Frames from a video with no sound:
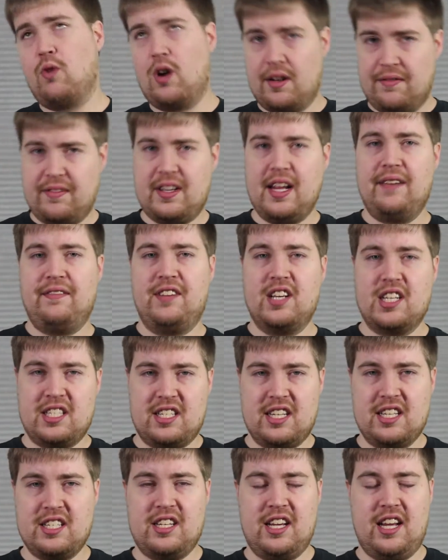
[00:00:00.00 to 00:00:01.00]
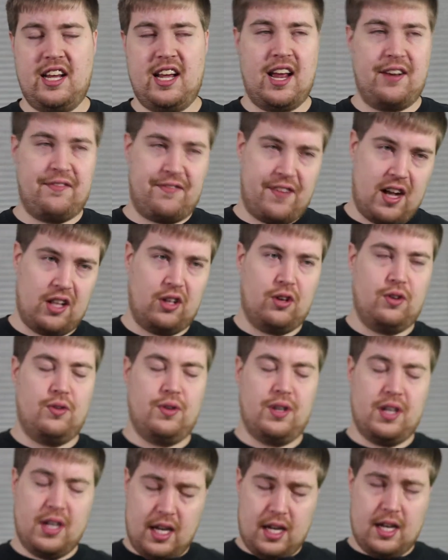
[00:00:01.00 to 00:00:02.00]
1 of Dave Does Disney and
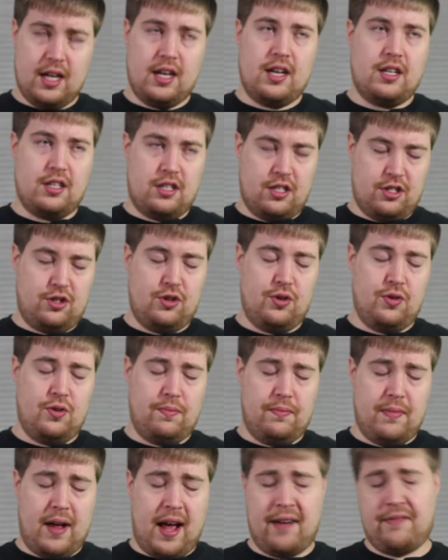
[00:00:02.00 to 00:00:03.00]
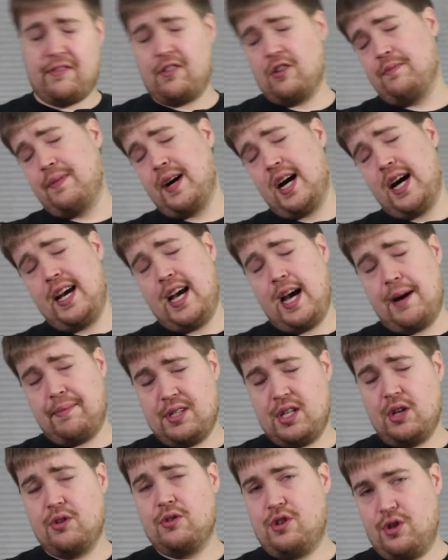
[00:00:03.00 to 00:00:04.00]
followed soon after by
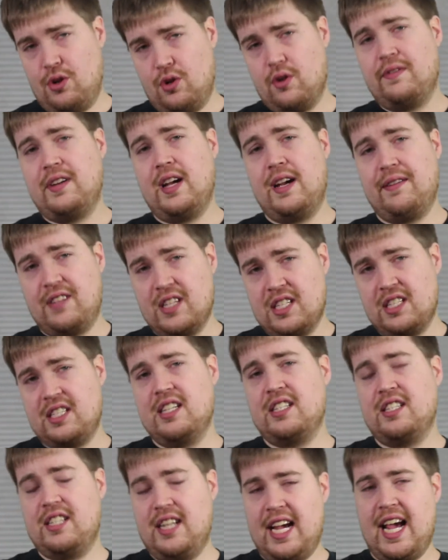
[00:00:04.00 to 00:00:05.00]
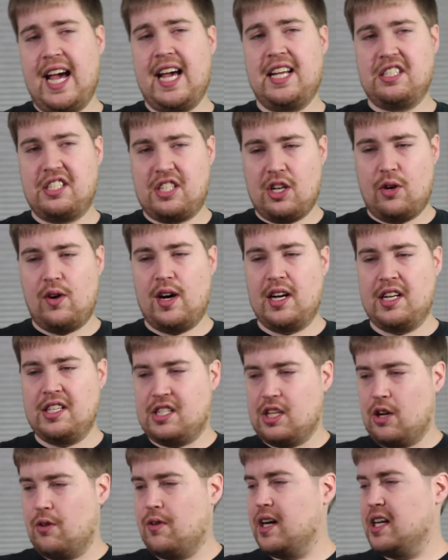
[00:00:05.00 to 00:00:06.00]
episode 2 of Dave Does Disney and so on
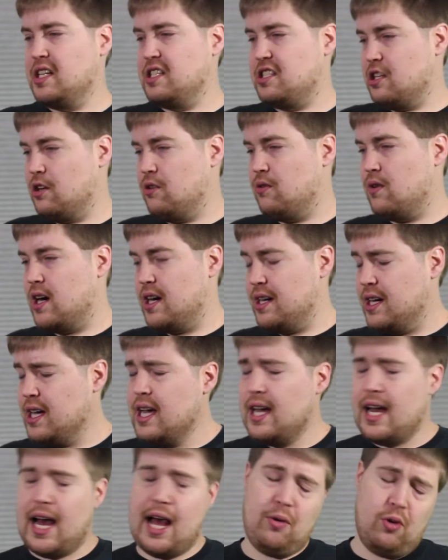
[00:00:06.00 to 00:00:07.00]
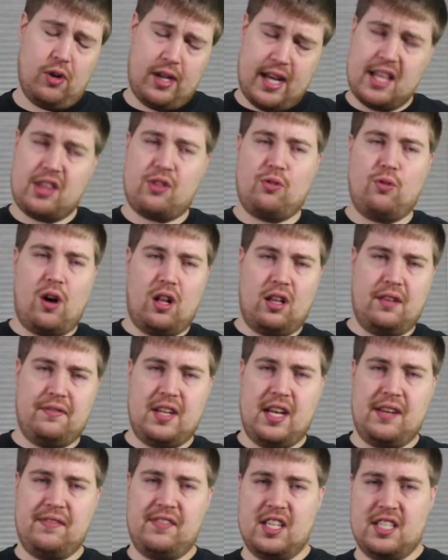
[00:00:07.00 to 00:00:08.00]
and so on and so on. I will get through all
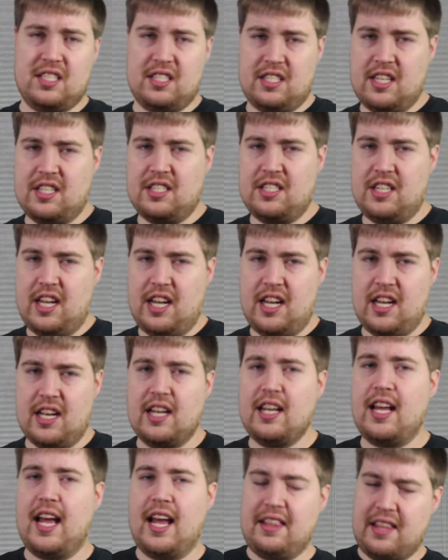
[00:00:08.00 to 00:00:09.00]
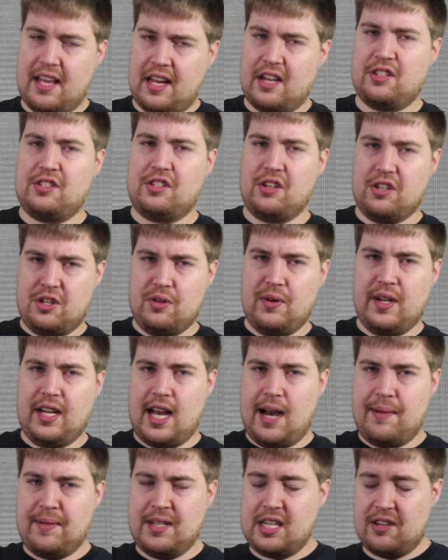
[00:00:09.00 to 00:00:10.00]
of Dave Does Disney and then I'll start doing
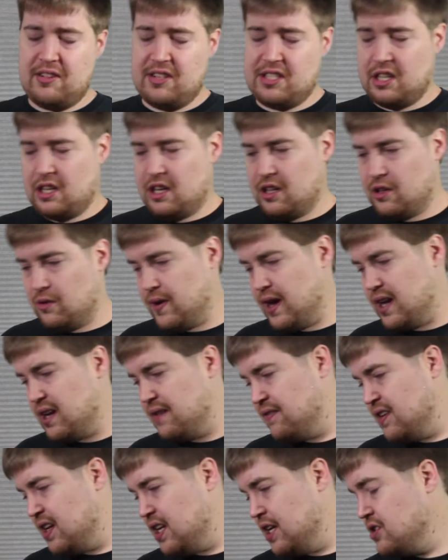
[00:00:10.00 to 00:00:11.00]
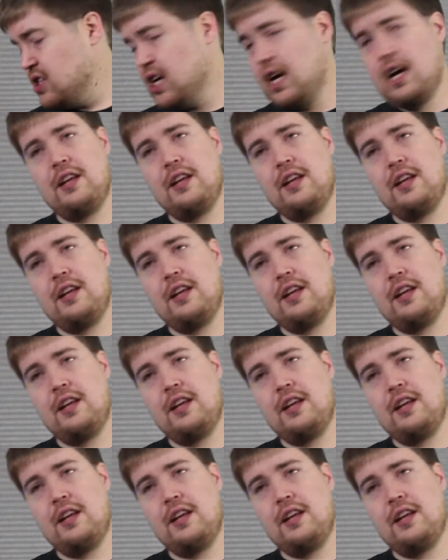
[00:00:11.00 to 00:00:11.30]
commentaries on other random videos.